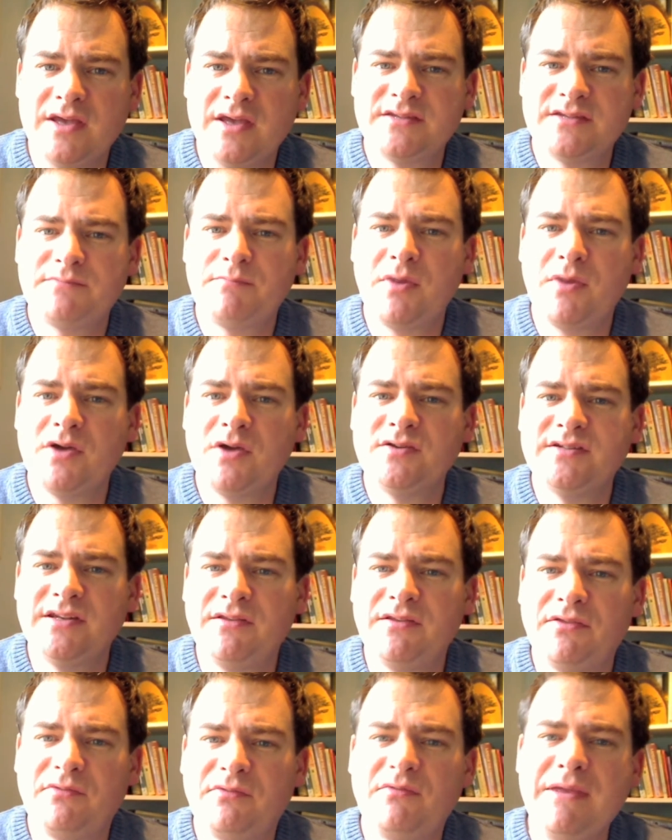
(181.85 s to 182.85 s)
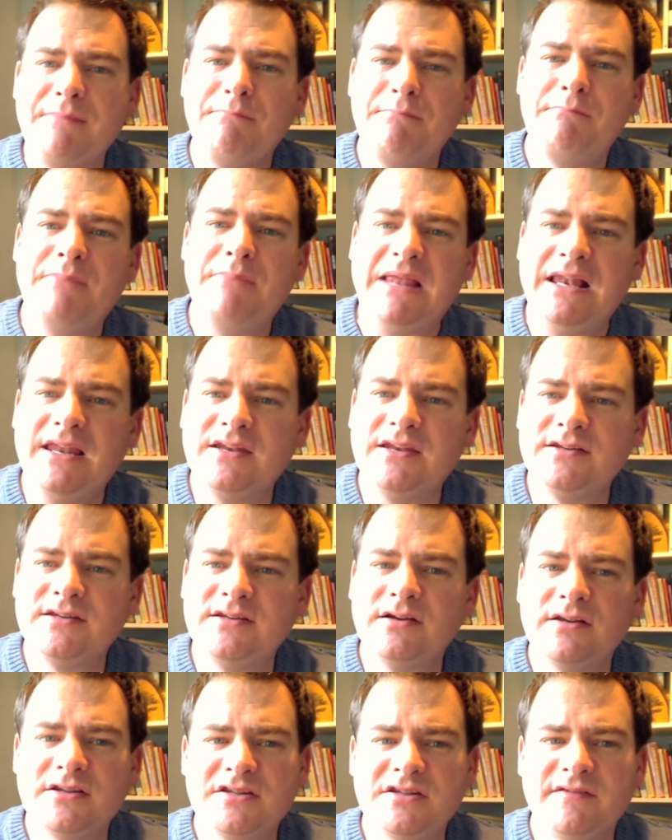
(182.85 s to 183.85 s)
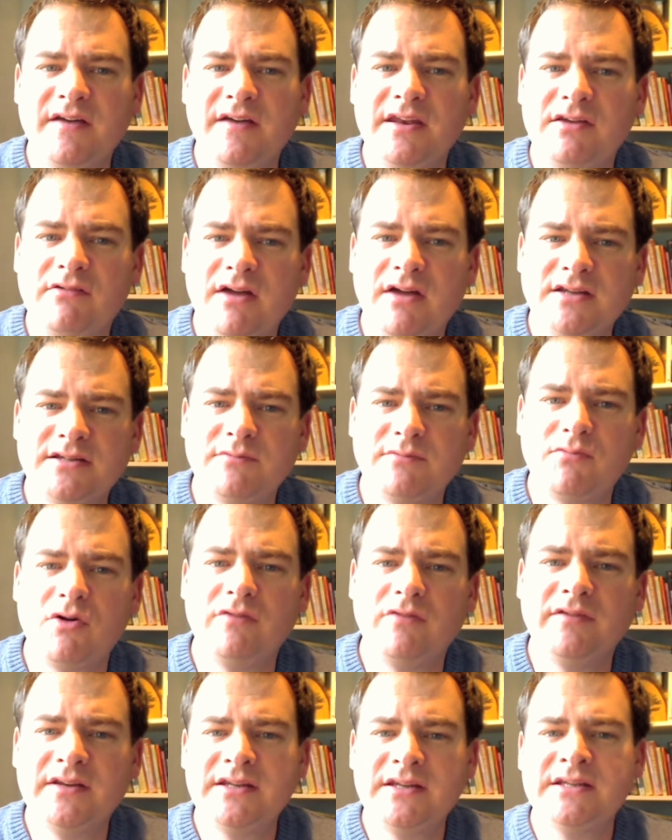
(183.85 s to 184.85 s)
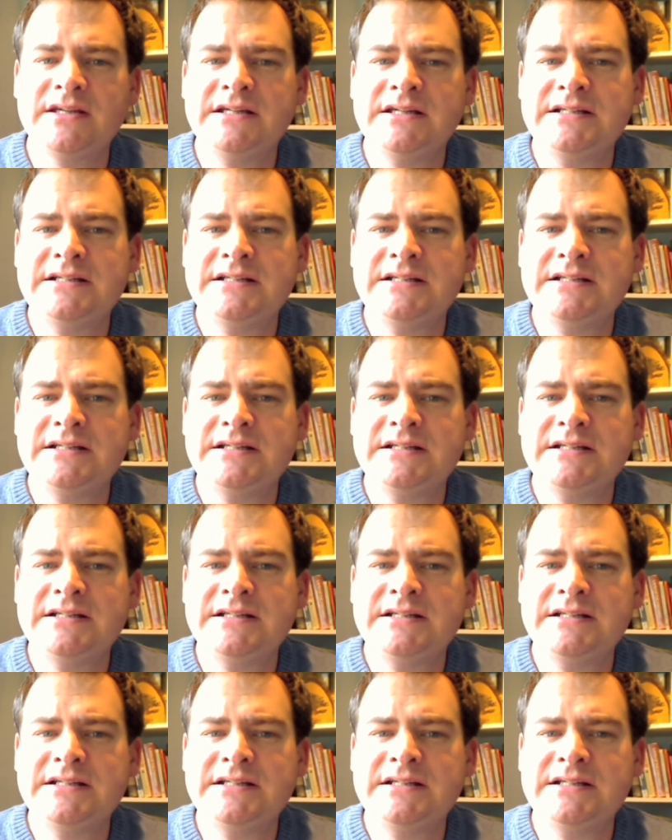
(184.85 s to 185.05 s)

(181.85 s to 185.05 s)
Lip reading: has posted $3 billion of underwriting profit.